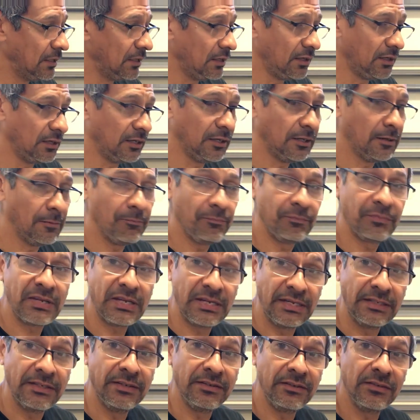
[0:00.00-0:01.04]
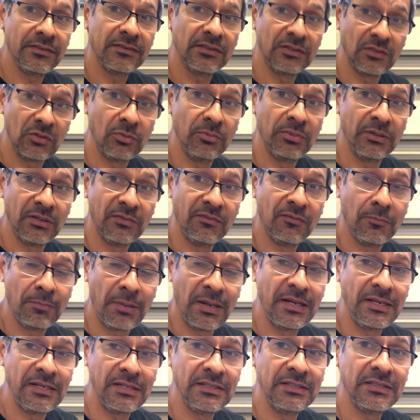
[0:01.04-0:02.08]
and it is a little bit of a
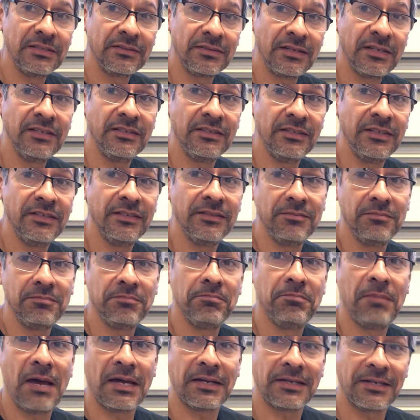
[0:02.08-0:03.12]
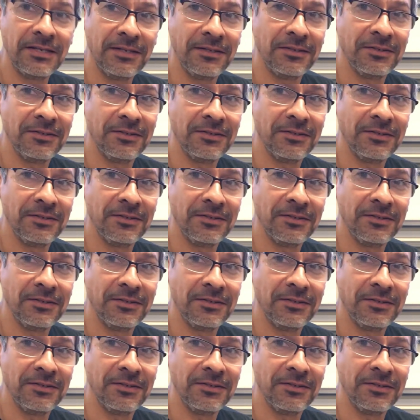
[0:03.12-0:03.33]
pain getting it back